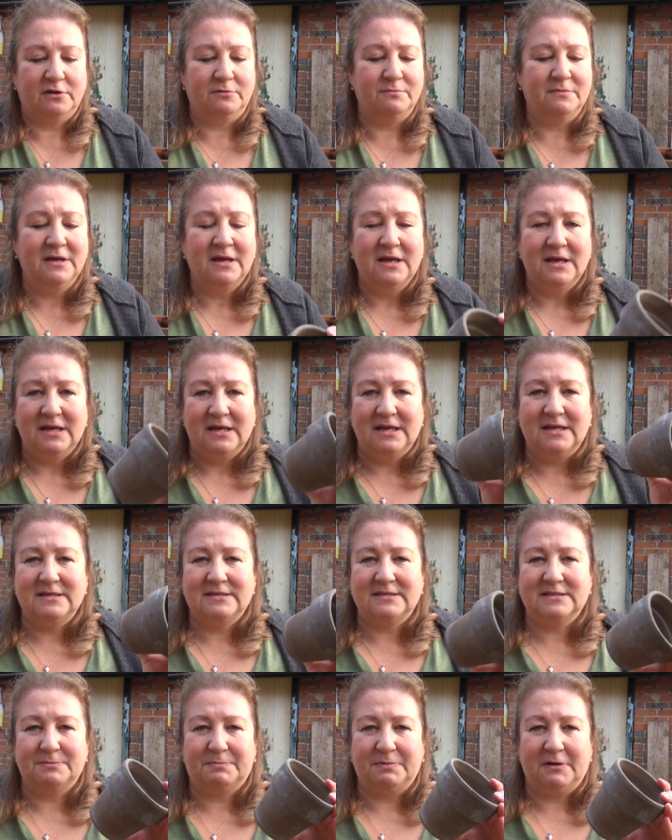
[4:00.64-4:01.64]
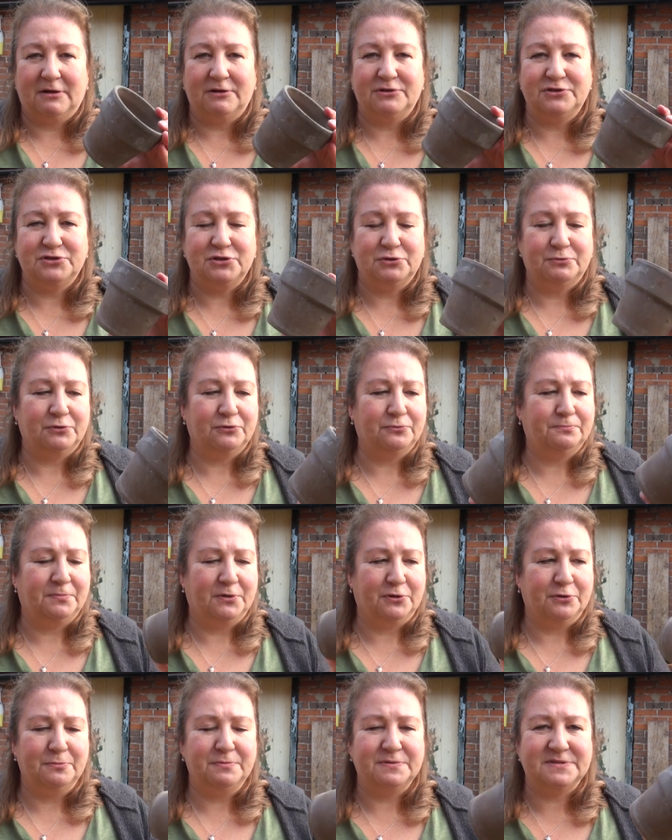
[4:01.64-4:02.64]
them is to plant your
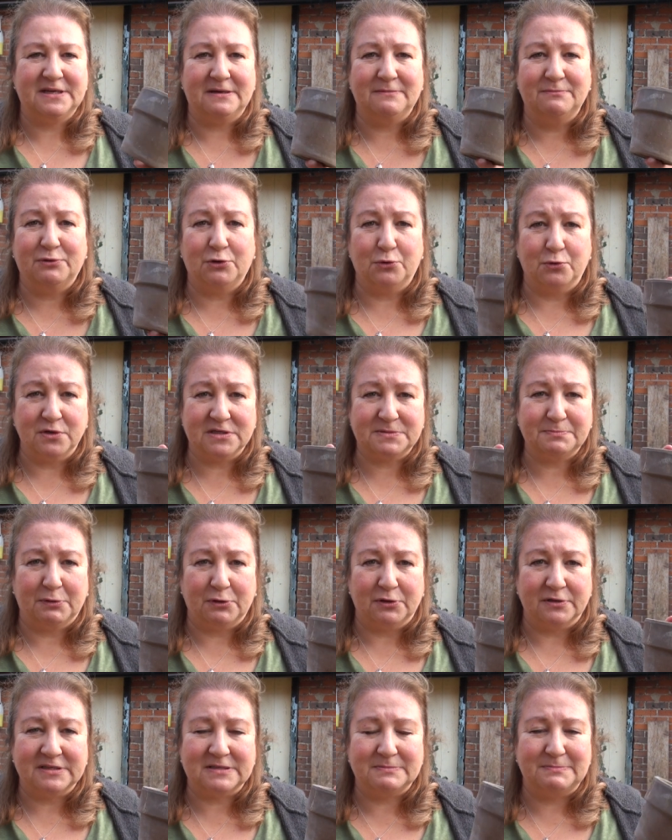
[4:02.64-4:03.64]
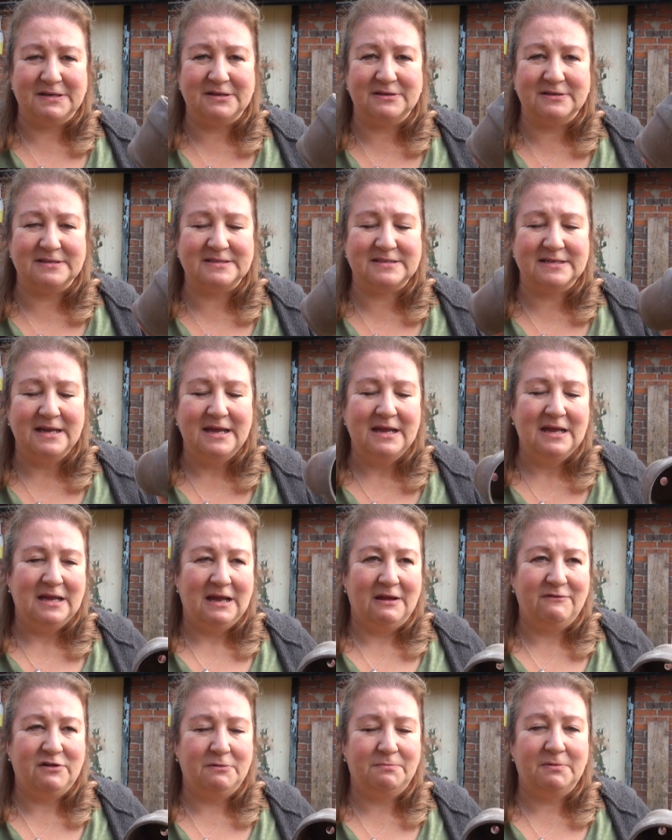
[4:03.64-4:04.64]
bulbs in porous pots because
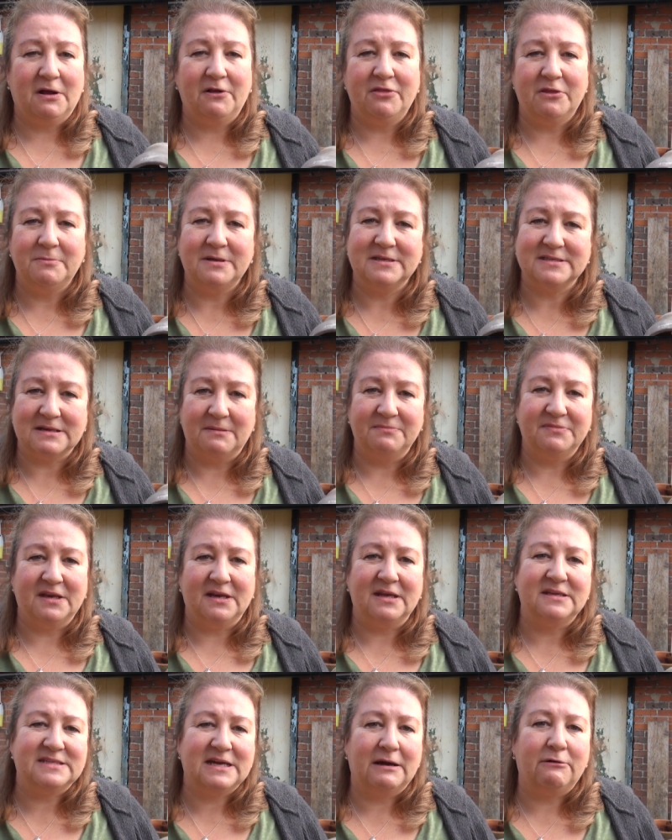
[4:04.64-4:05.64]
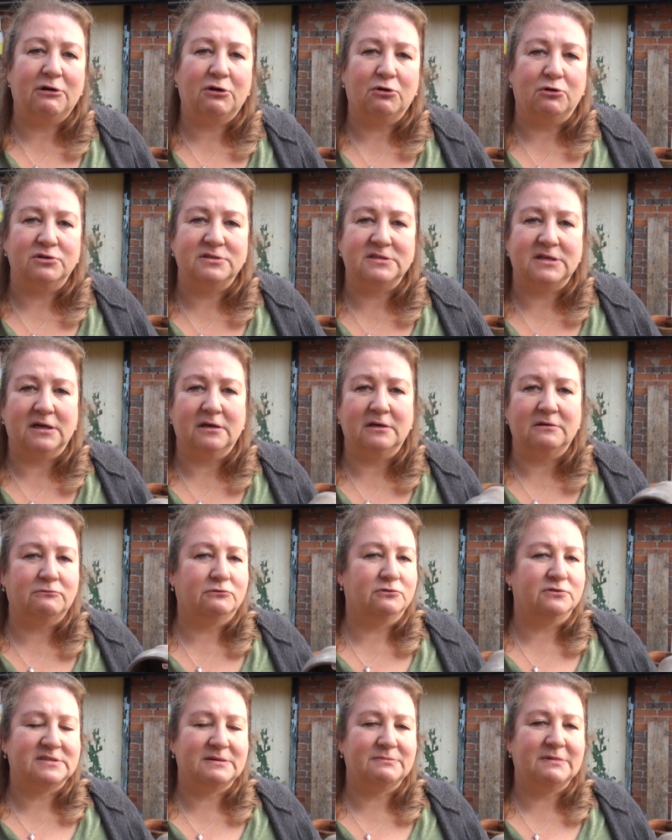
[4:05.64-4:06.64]
if you plant them in something like terracotta
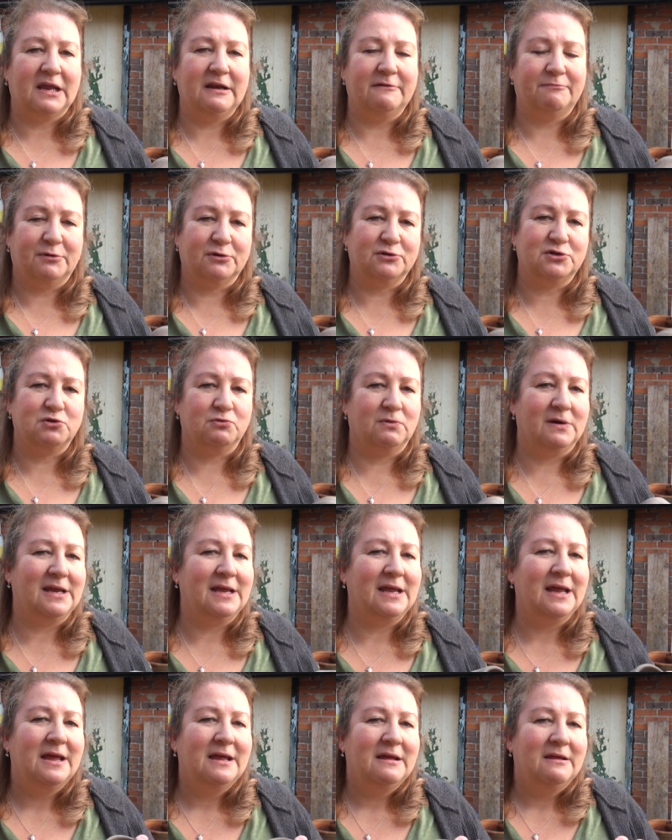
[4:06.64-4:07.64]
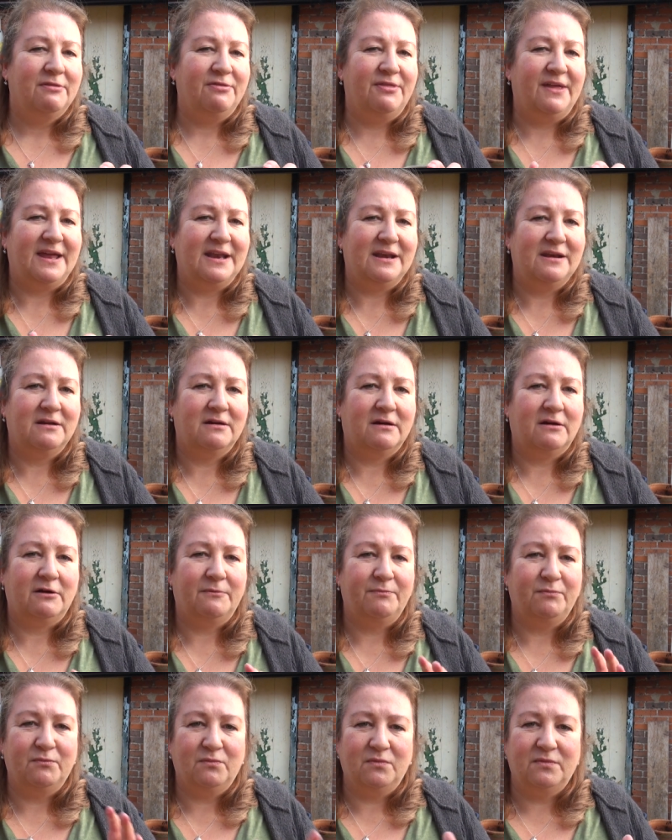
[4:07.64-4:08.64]
or some kind of pottery then
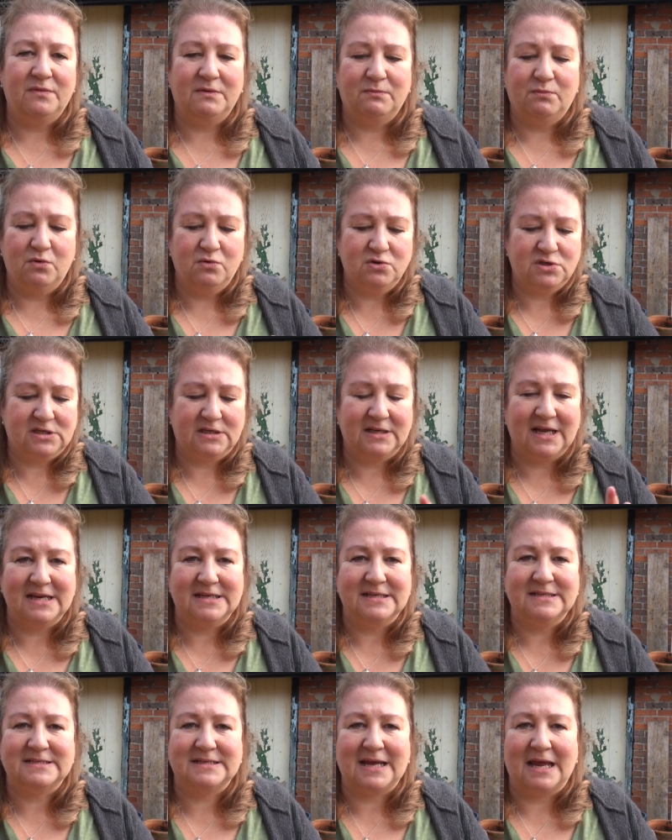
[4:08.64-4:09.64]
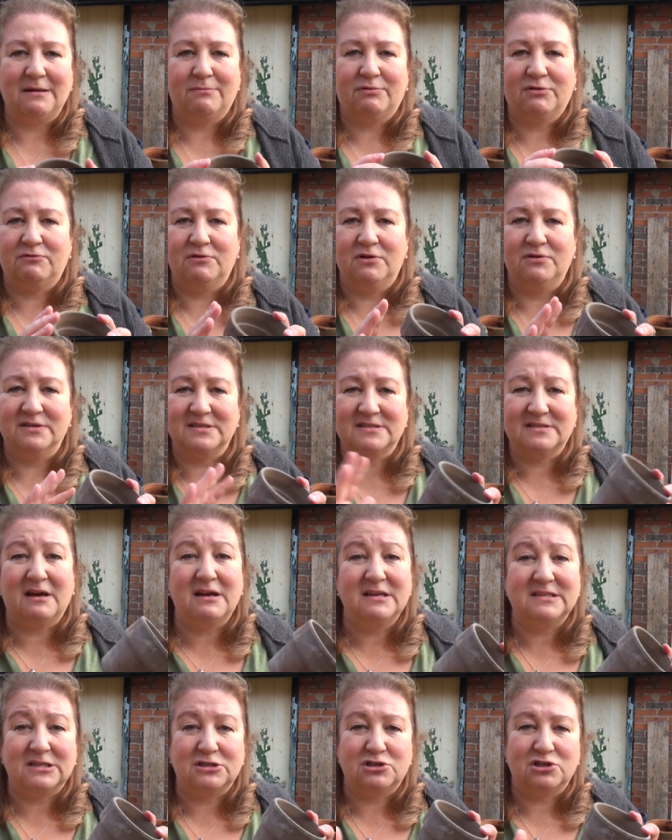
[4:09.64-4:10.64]
um, water can escape through the
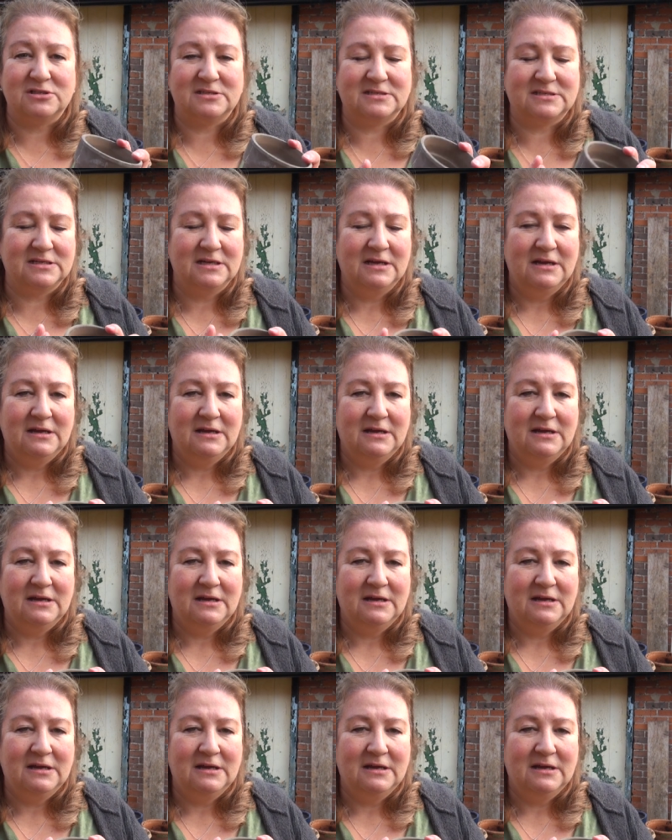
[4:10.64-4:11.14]
sides it just